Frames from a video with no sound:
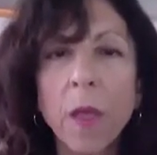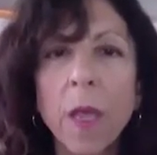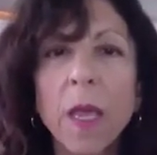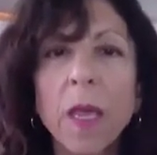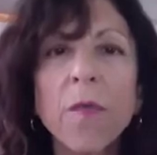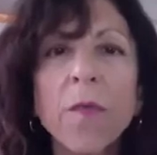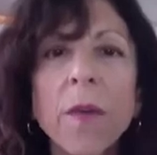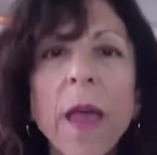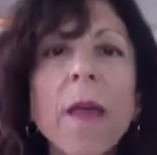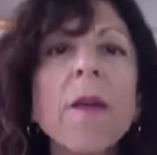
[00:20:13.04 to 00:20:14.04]
If
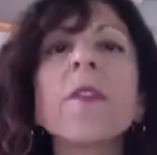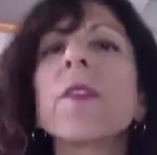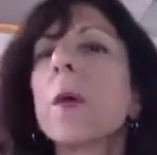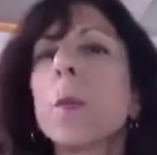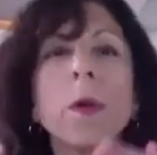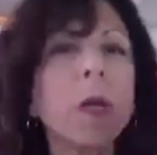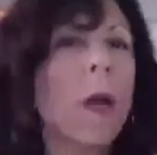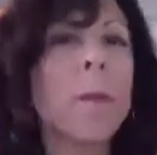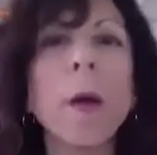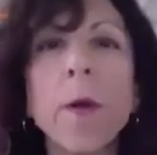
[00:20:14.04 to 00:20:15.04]
everything were to
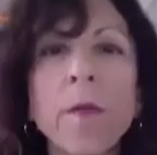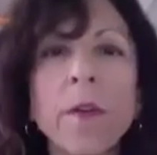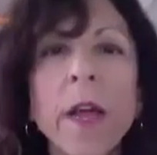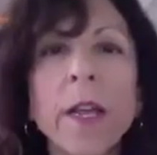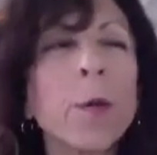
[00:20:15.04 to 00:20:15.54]
come up overnight,